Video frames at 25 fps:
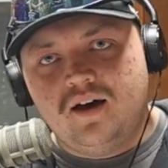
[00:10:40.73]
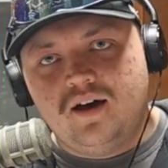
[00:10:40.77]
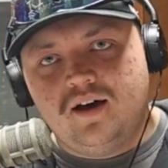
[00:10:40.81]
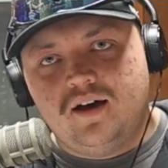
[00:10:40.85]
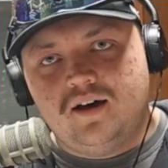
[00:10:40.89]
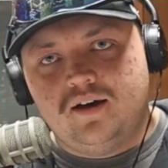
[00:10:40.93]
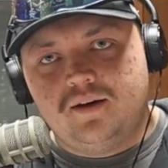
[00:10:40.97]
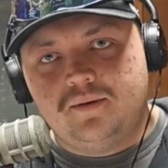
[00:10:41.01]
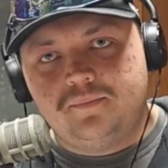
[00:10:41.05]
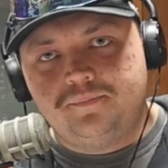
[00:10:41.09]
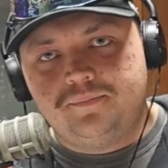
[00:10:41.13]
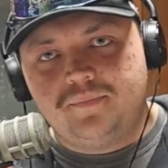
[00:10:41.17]

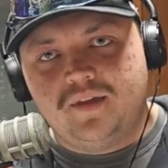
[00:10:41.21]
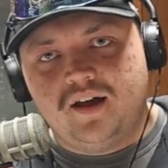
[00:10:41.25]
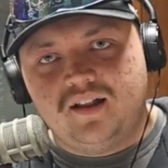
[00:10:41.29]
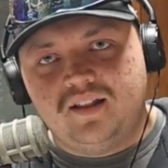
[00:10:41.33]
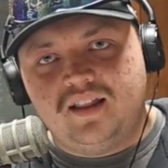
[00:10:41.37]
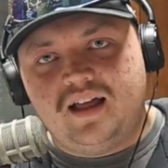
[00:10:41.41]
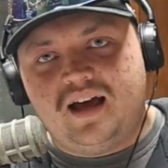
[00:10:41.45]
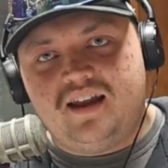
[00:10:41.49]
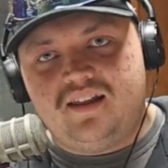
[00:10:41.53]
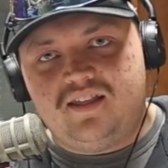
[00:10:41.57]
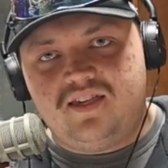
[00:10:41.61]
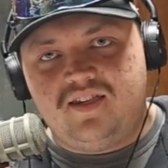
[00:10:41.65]
a
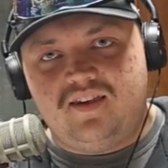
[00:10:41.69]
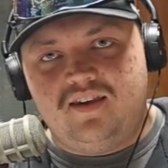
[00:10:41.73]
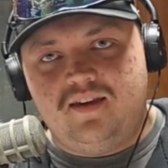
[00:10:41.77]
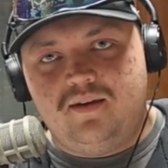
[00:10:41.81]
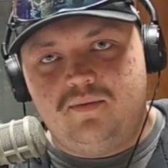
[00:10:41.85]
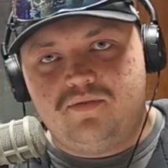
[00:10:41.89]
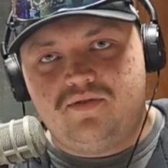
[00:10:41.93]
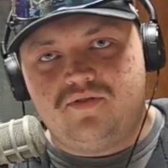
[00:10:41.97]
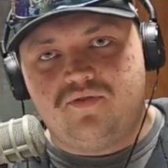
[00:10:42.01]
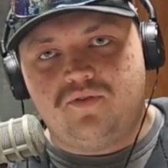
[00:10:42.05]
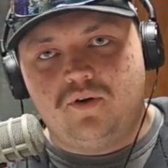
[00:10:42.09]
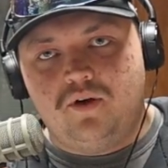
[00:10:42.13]
lot of
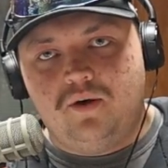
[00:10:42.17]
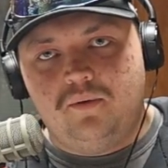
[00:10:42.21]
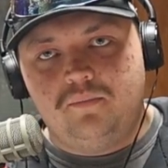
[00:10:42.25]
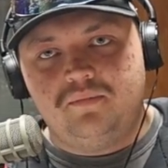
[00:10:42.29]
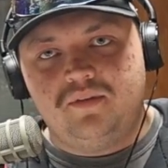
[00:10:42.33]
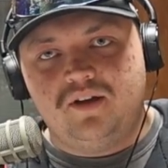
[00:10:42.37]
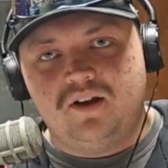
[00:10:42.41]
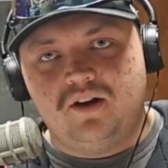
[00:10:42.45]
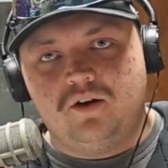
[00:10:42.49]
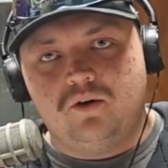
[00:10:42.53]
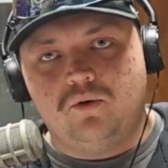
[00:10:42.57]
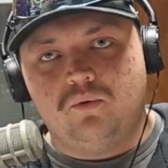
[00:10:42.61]
teams from,
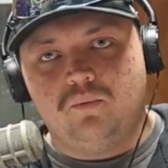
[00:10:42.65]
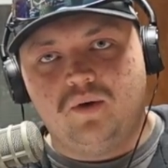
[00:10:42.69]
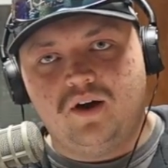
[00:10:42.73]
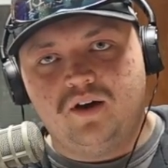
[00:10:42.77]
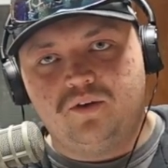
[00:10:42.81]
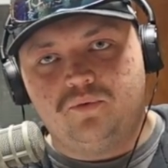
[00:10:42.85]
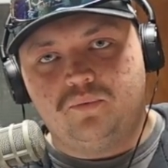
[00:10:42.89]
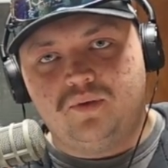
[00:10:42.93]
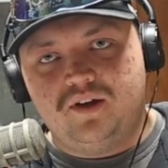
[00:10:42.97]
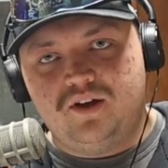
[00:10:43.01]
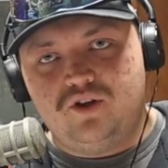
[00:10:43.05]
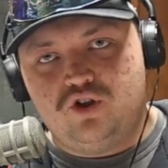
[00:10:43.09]

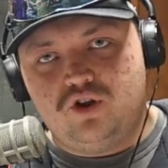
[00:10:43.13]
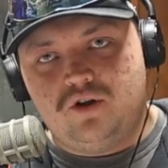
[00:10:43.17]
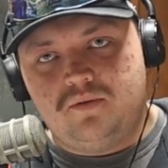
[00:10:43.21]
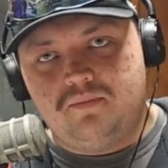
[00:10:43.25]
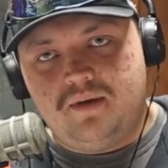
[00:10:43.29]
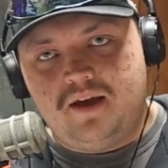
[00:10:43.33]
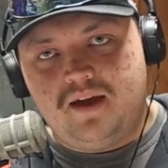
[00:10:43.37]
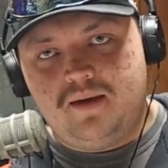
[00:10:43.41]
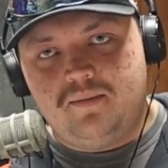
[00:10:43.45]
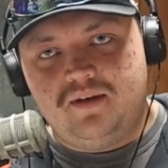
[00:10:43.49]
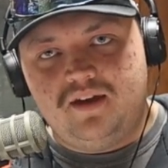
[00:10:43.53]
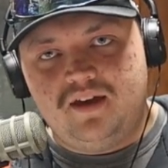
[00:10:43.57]
one region
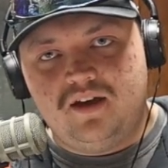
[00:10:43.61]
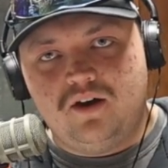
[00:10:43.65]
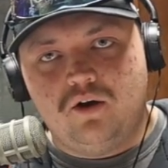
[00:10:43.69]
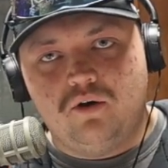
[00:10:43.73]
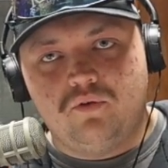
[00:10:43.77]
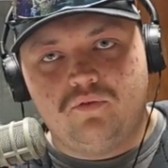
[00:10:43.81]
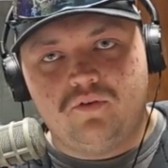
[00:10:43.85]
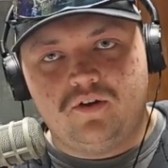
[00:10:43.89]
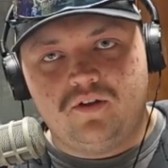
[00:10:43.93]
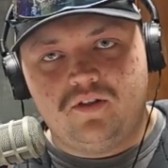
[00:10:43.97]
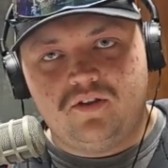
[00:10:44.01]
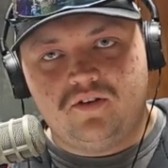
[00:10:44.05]
maybe
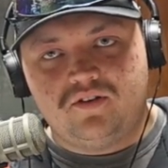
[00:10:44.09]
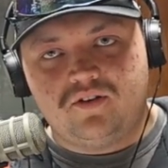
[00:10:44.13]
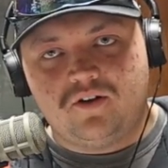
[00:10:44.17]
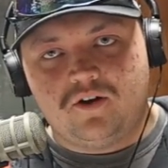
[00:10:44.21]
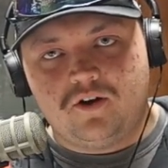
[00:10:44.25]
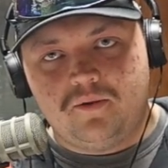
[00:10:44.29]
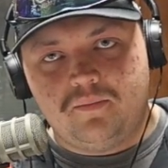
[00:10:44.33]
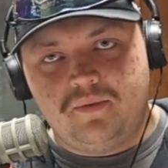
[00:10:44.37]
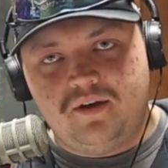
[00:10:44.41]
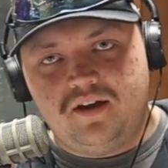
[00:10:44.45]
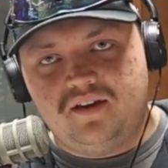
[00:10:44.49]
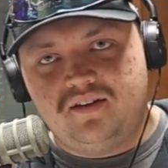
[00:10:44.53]
over to the
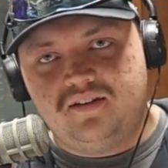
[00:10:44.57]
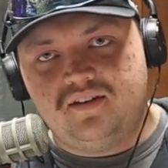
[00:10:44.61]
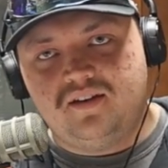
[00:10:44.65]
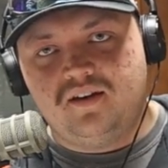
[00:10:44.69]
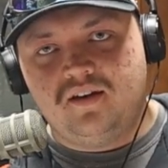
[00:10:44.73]
tournament.